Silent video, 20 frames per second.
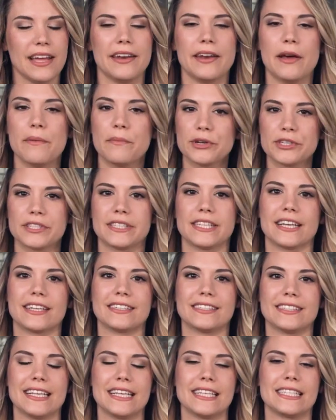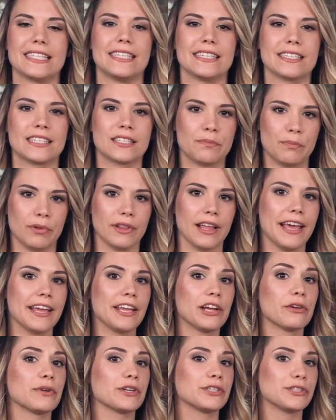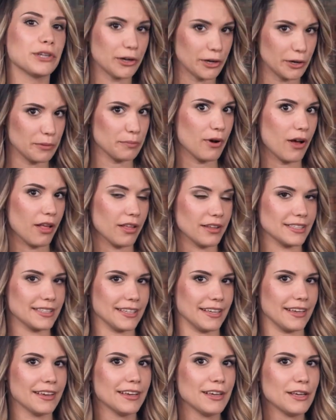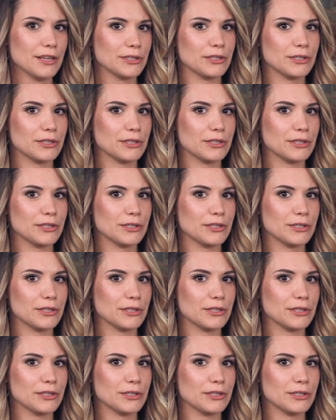Number six is display your return policy.